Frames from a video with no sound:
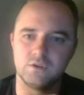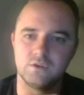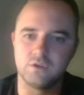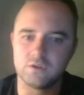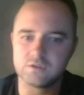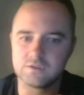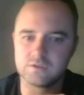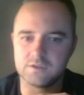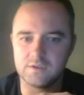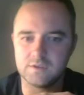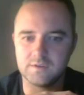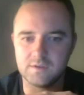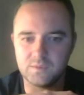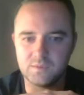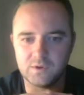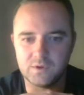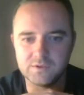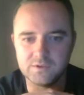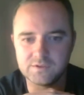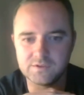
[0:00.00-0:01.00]
course that
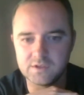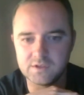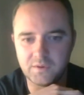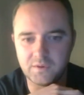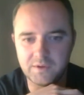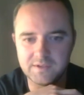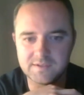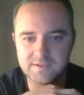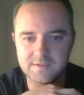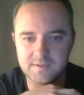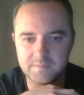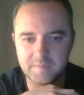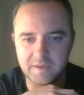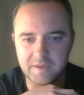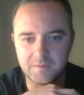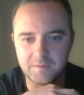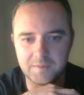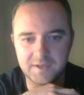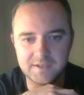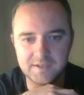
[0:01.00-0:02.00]
that want to go into the
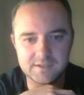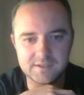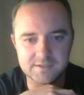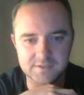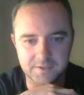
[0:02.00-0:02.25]
paramedics.